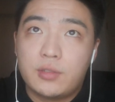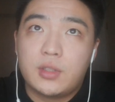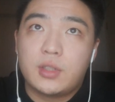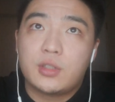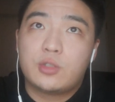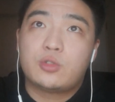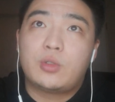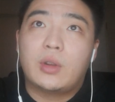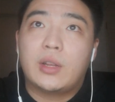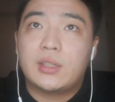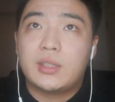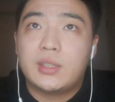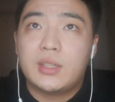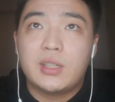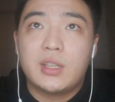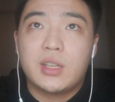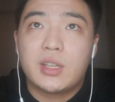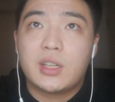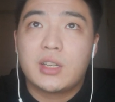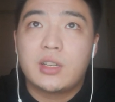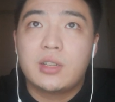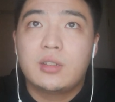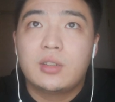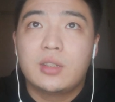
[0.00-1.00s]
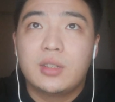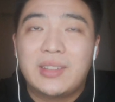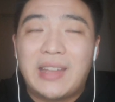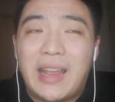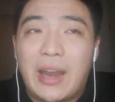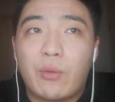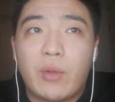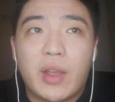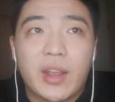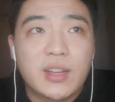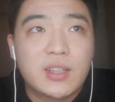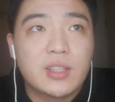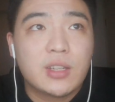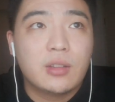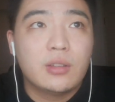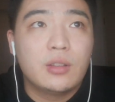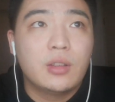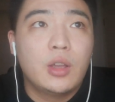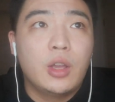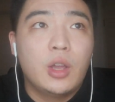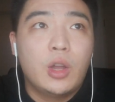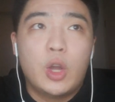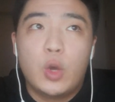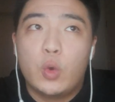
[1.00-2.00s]
strategic direction,
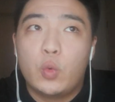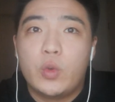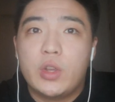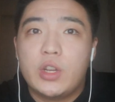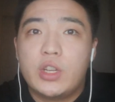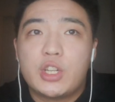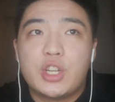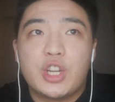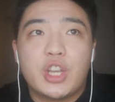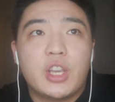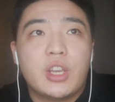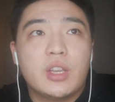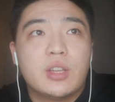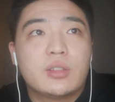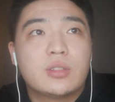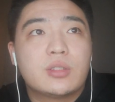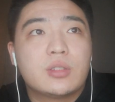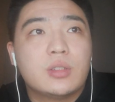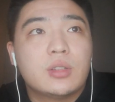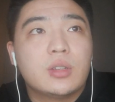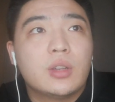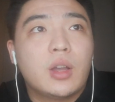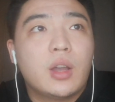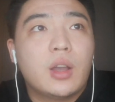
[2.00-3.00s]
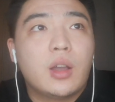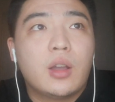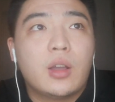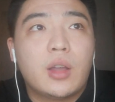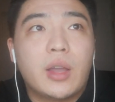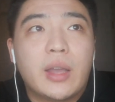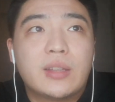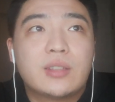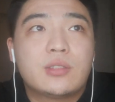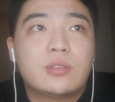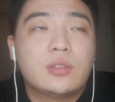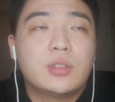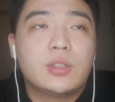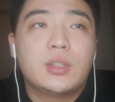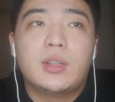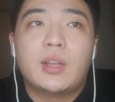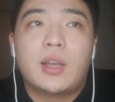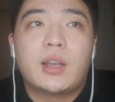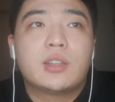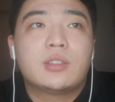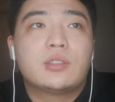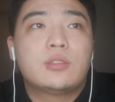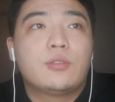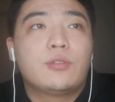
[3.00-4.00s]
which is as
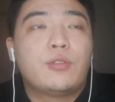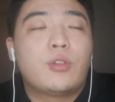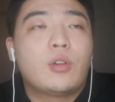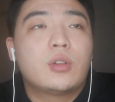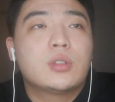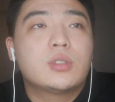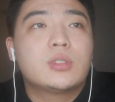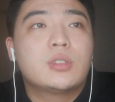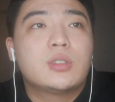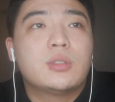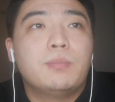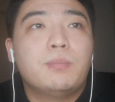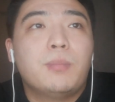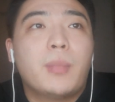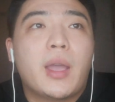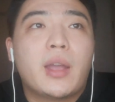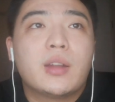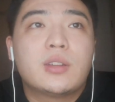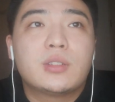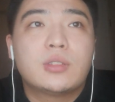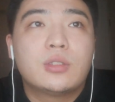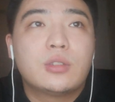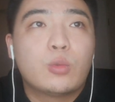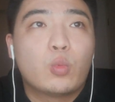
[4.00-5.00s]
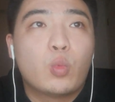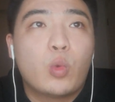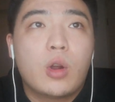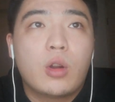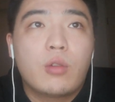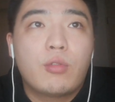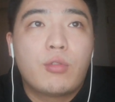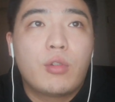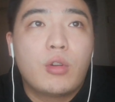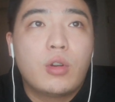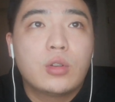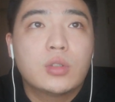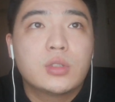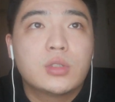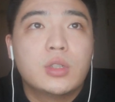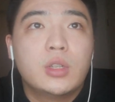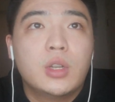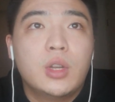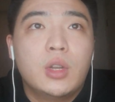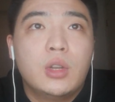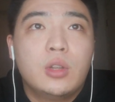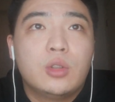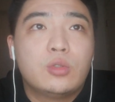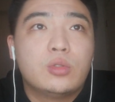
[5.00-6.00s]
like to first match the workforce
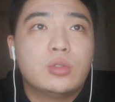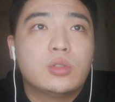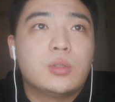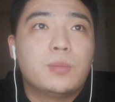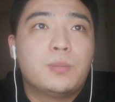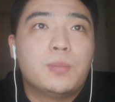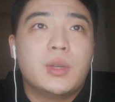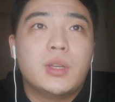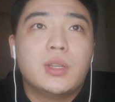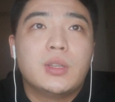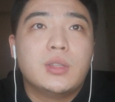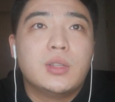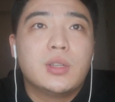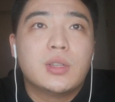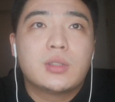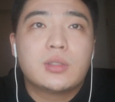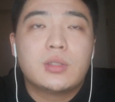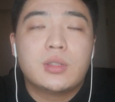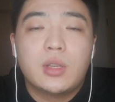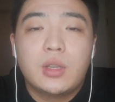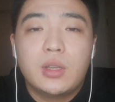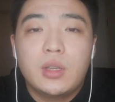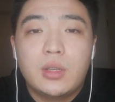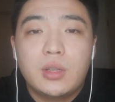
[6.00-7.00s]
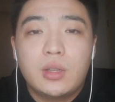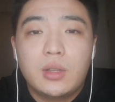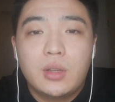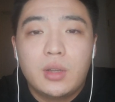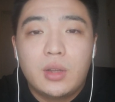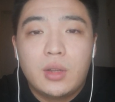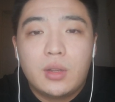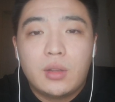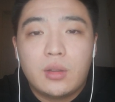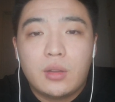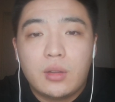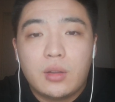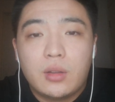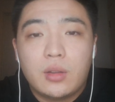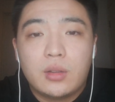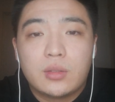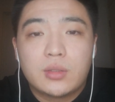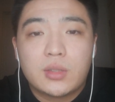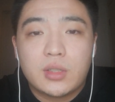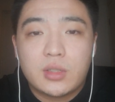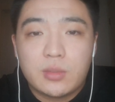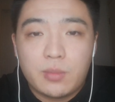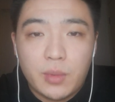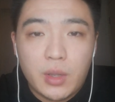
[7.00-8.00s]
to the business need.
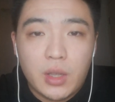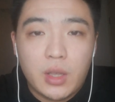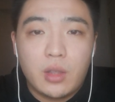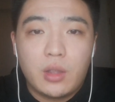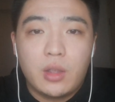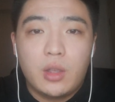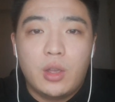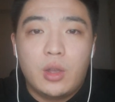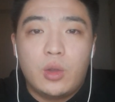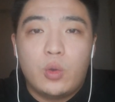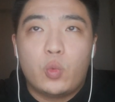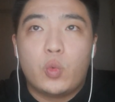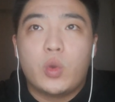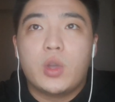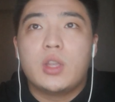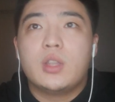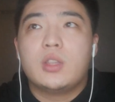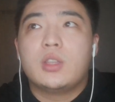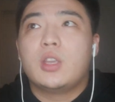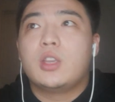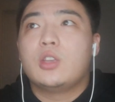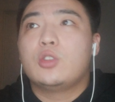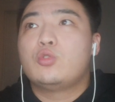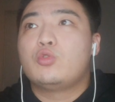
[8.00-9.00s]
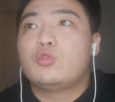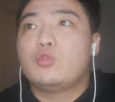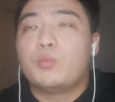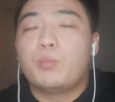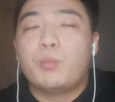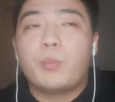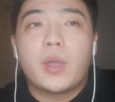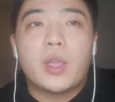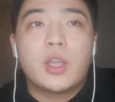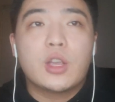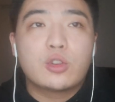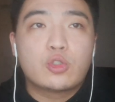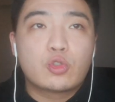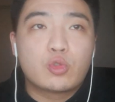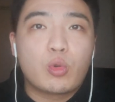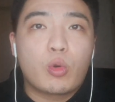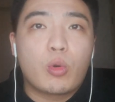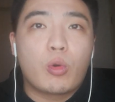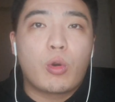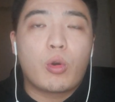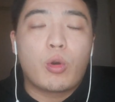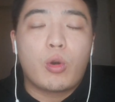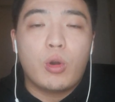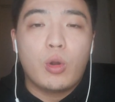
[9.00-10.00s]
That means we need to make
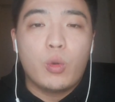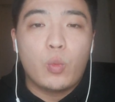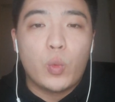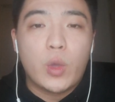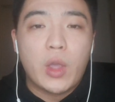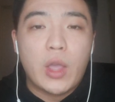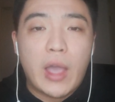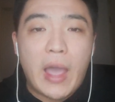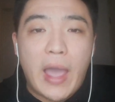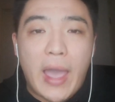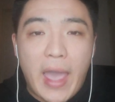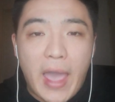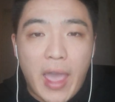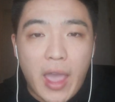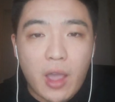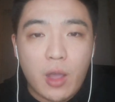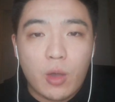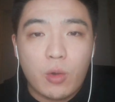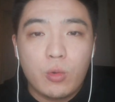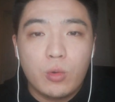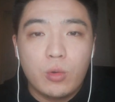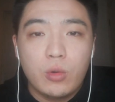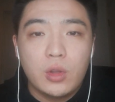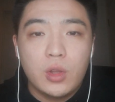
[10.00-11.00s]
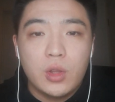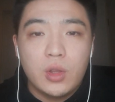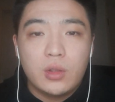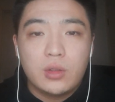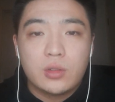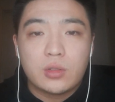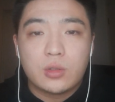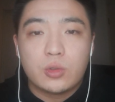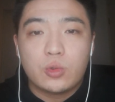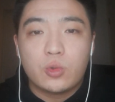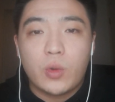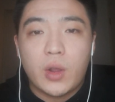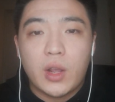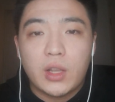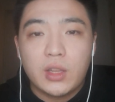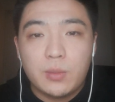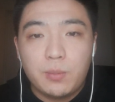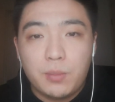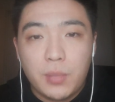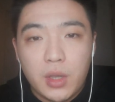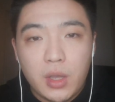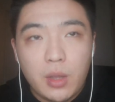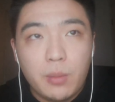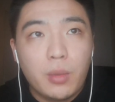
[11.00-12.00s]
sure we have the right
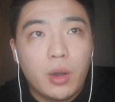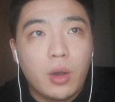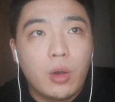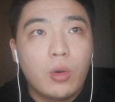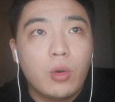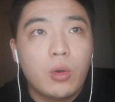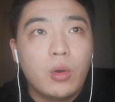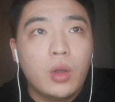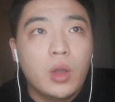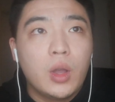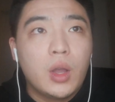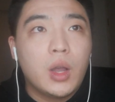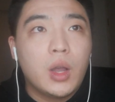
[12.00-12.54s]
people